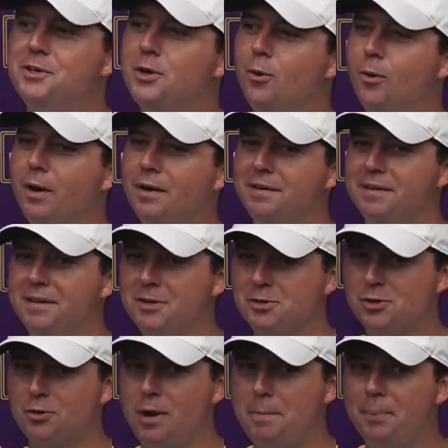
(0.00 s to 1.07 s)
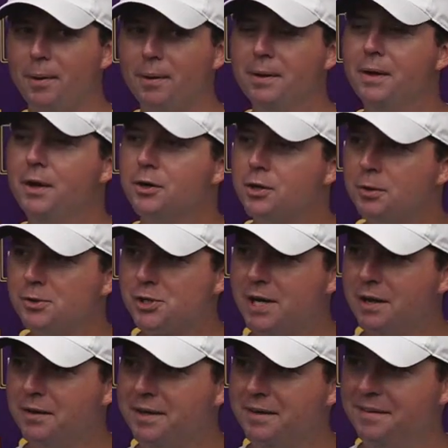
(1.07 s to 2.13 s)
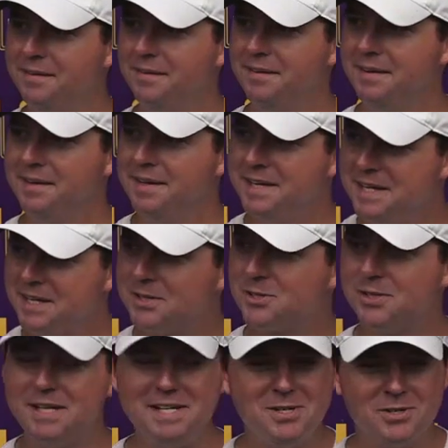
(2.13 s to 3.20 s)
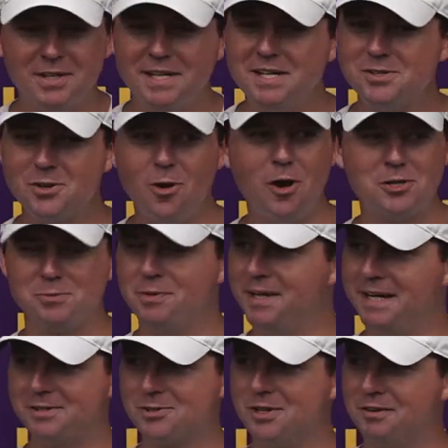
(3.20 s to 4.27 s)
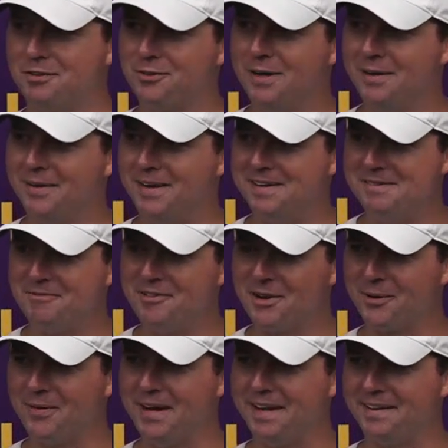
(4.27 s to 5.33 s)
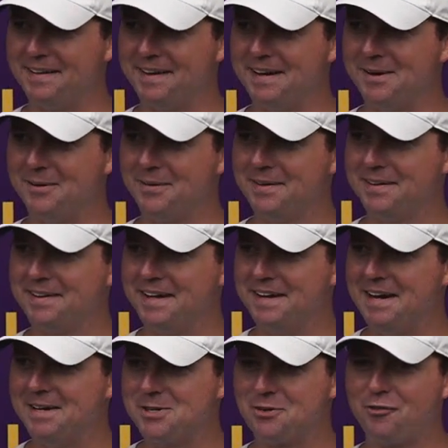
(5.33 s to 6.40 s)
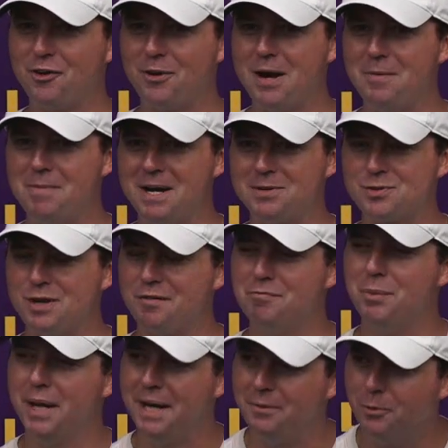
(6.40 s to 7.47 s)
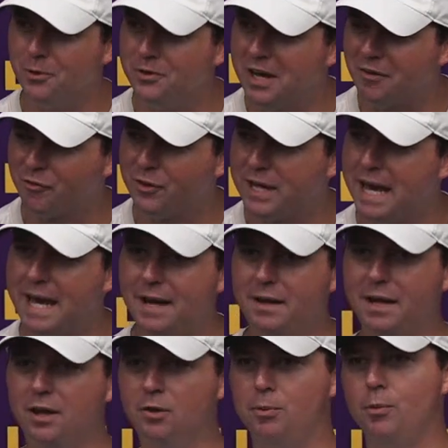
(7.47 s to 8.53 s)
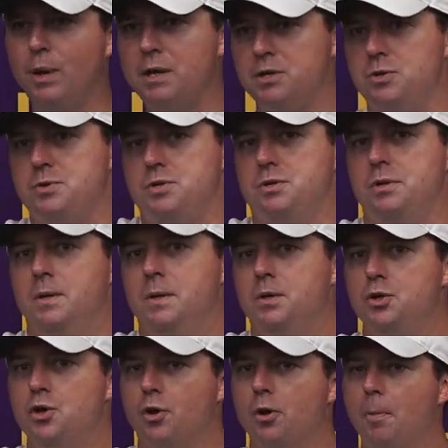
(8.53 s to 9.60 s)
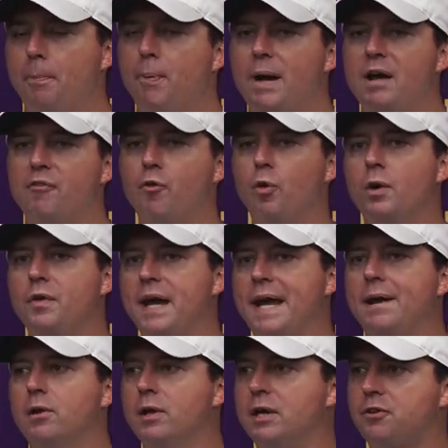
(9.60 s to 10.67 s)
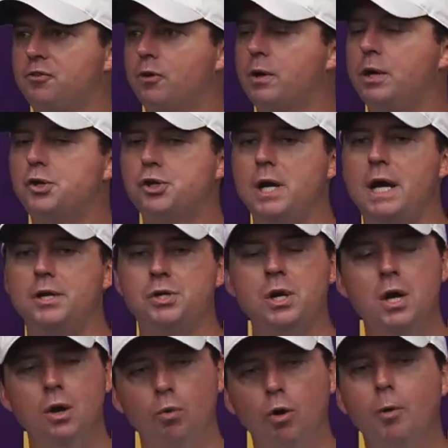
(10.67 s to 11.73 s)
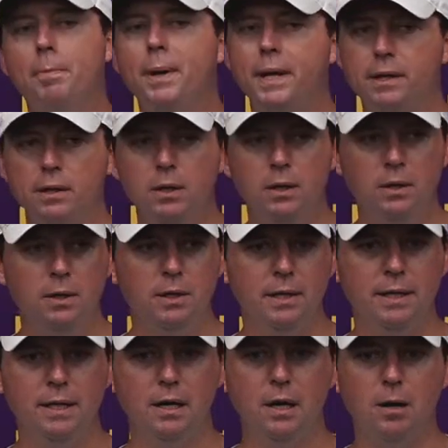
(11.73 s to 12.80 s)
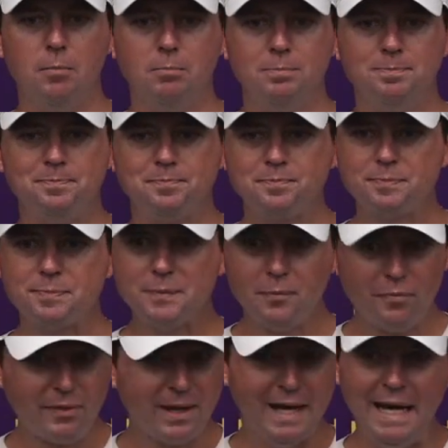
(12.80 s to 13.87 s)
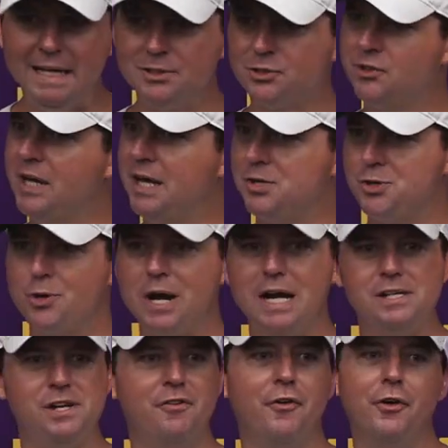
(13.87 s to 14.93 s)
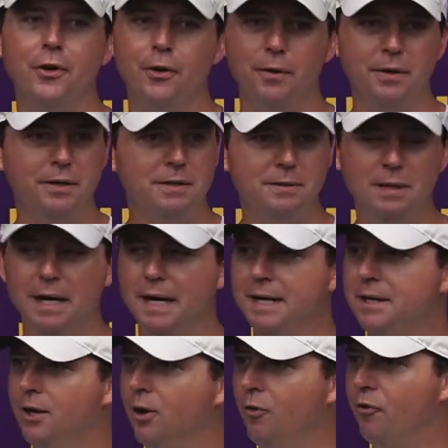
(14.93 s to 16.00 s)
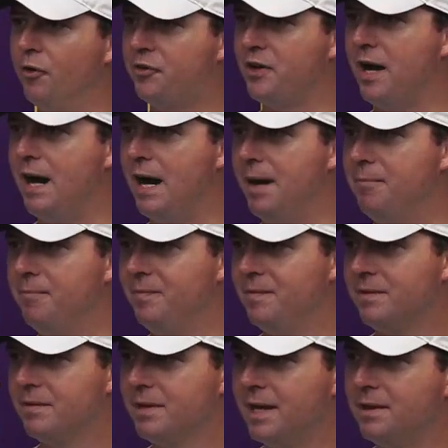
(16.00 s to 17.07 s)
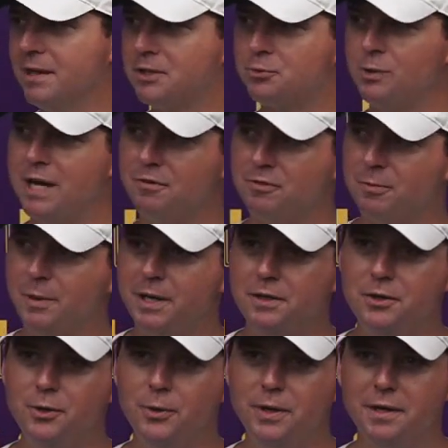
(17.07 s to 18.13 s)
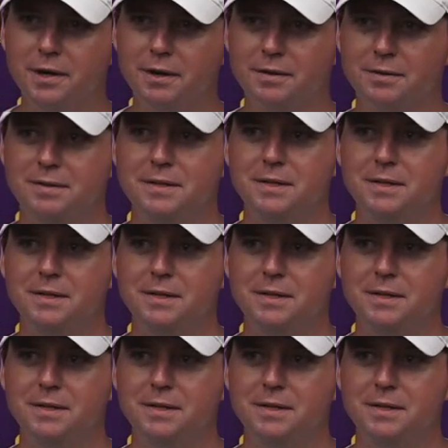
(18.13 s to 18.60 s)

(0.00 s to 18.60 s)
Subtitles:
You know what? Here's the great part. Coach Kelly, he's awesome at that stuff, so I let him figure that out, and I just figure out my stuff. But it would definitely add an element, right? You're going to plan for it. The analytics are going to change. We're a big, as you guys have heard, right, over time, right, unless we have somebody new in here,